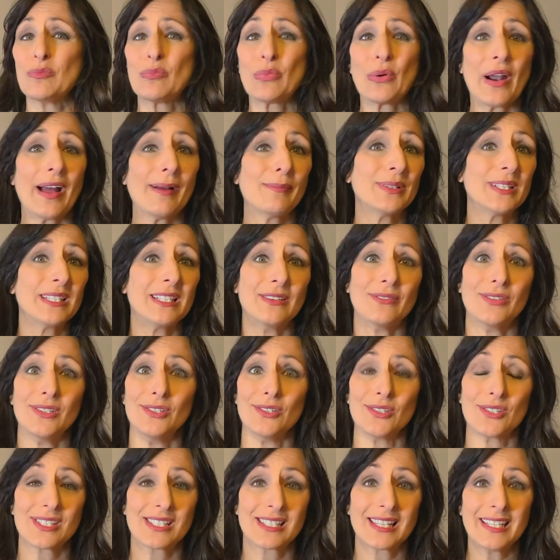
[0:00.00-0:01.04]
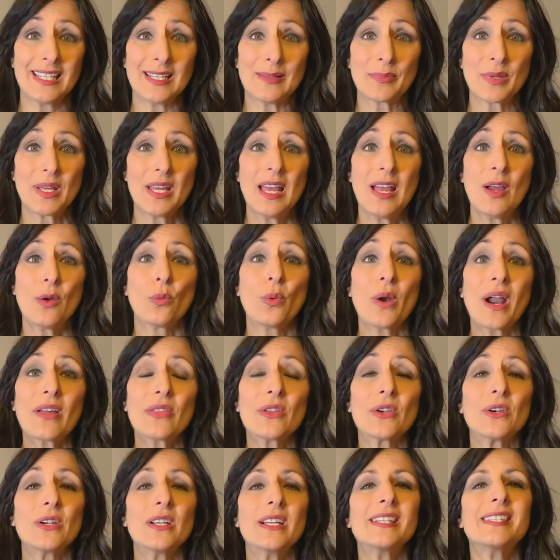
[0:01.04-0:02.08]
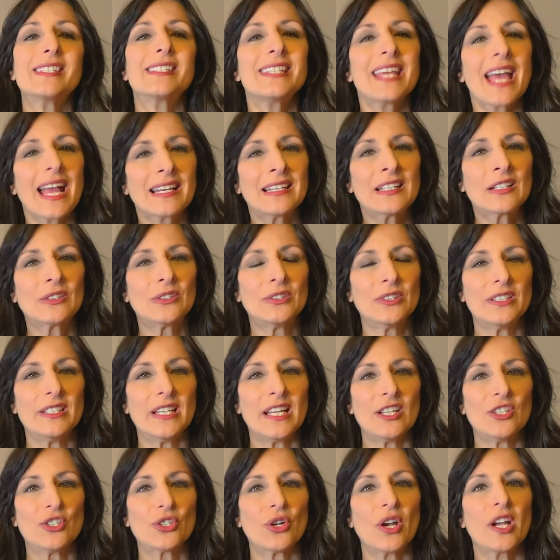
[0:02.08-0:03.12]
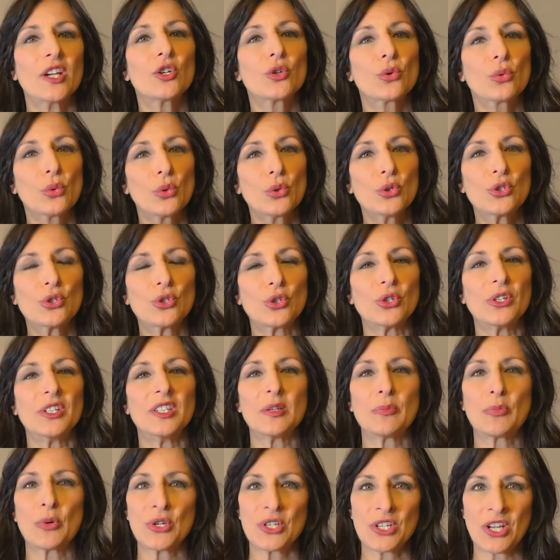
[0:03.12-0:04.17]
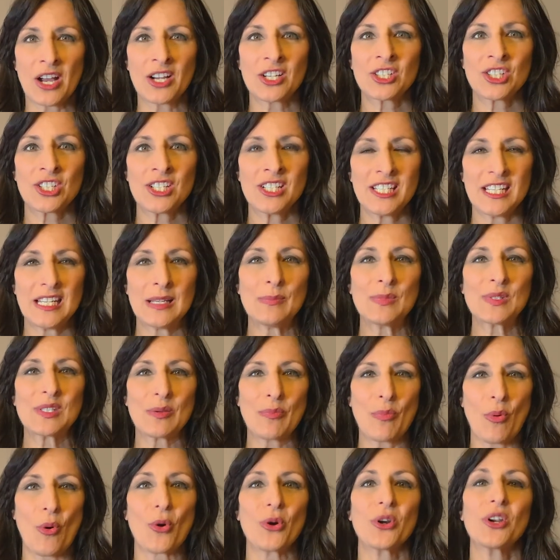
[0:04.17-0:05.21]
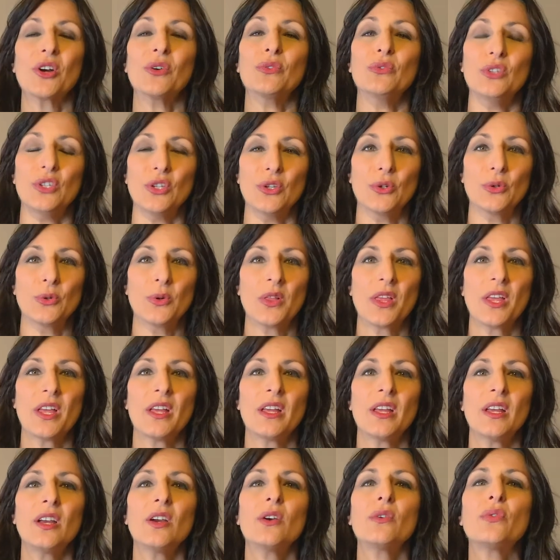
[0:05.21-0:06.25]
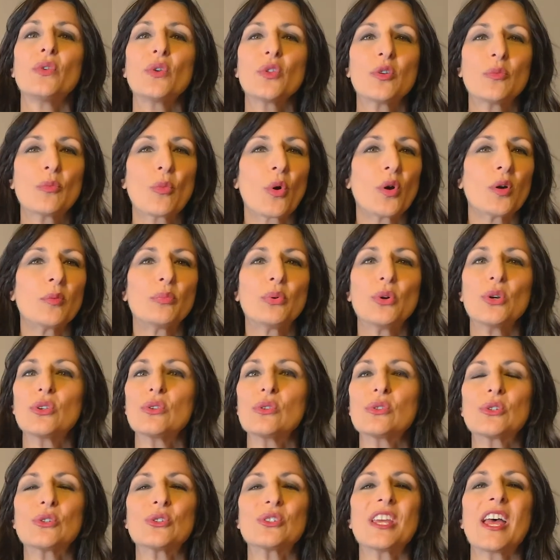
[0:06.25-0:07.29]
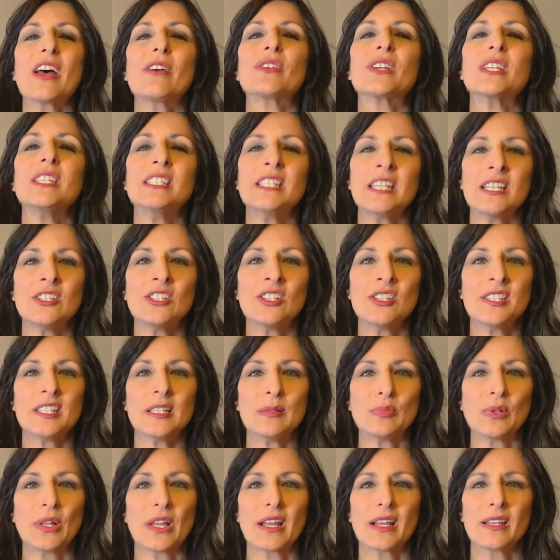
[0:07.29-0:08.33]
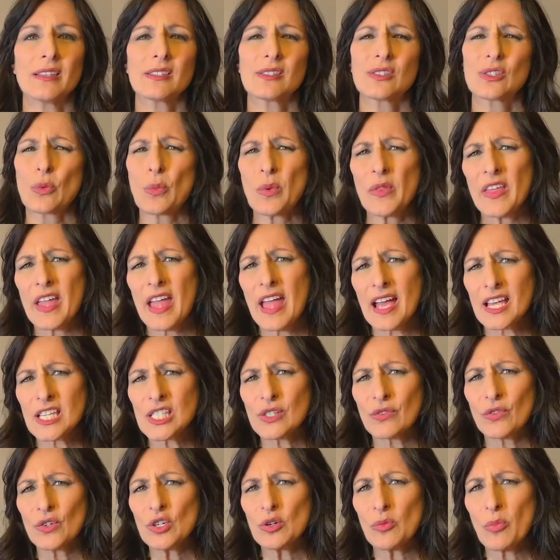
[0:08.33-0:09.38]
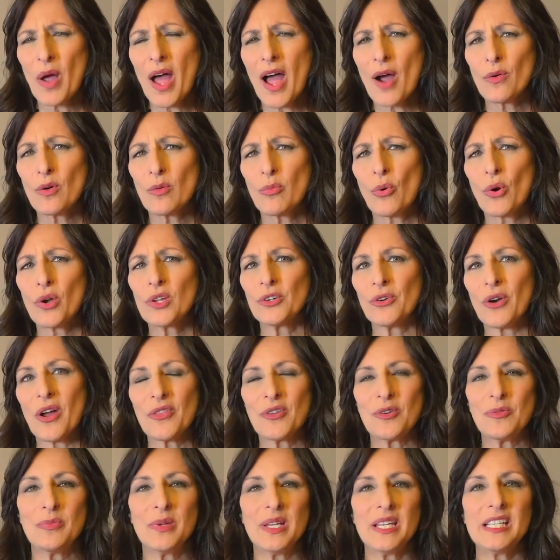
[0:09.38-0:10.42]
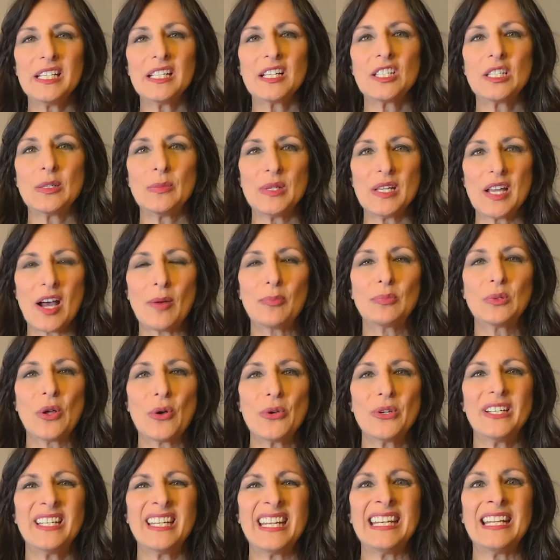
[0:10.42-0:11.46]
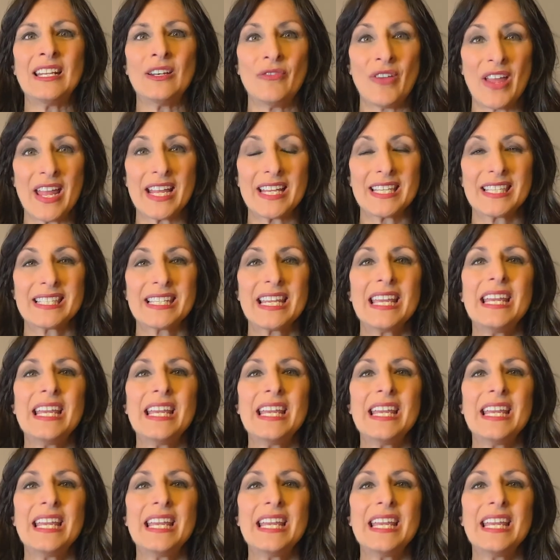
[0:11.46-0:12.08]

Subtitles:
probably give in your sleep. Rather, it's technical in nature and crucial in the production team's support of you. Furthermore, producers have contingency plans, so when they ask for your PowerPoint or other media to be uploaded in advance,